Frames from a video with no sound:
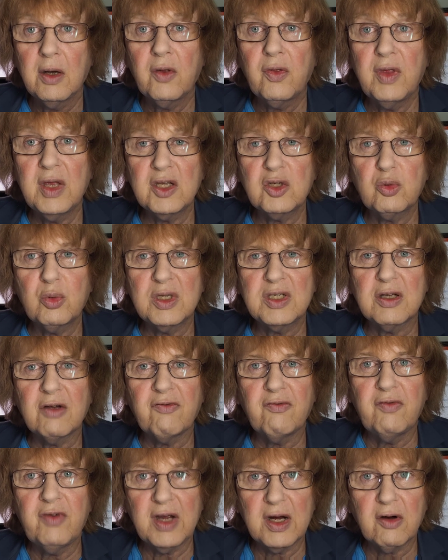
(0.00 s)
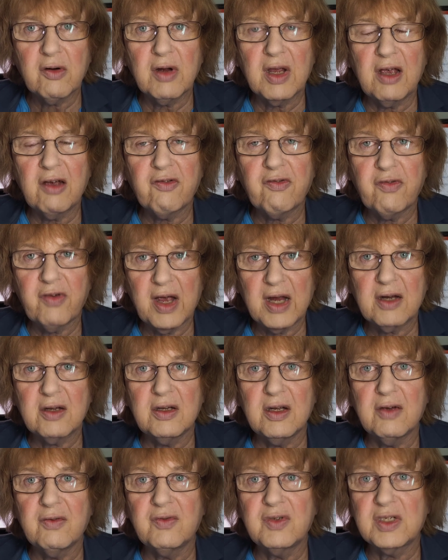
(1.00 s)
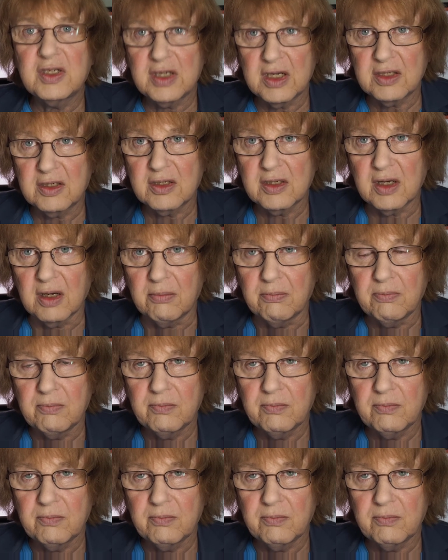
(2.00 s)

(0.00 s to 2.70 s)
This was a very effective system.